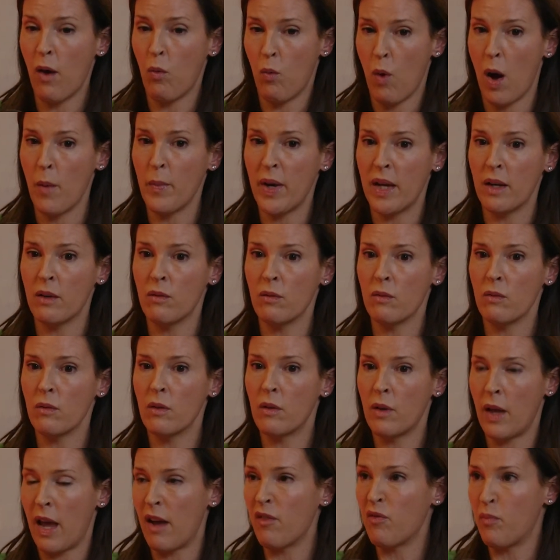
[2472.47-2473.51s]
woman
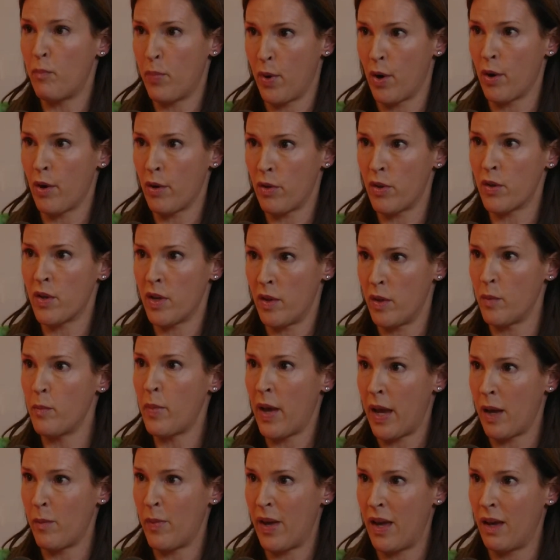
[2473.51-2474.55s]
gave birth to the
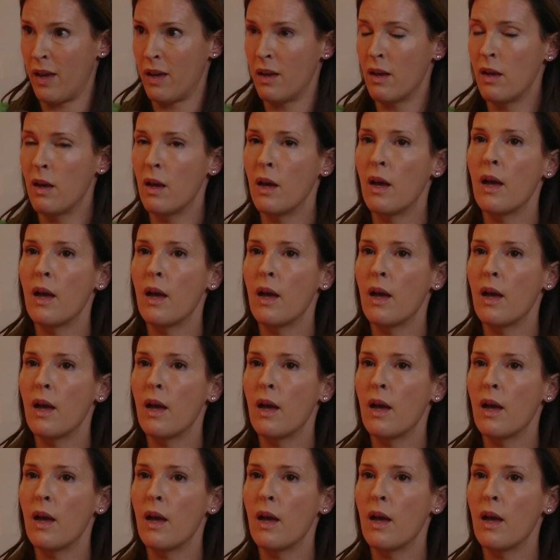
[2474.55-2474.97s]
baby,